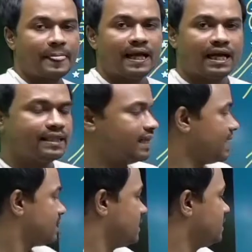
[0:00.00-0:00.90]
And the
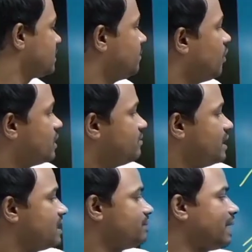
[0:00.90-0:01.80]
next is
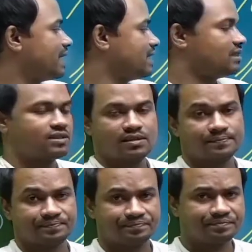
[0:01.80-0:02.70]
motivated parties
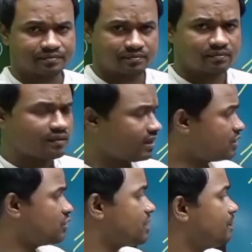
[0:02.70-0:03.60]
to
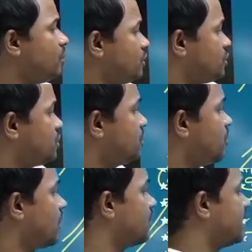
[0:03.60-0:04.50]
supposed to roll out the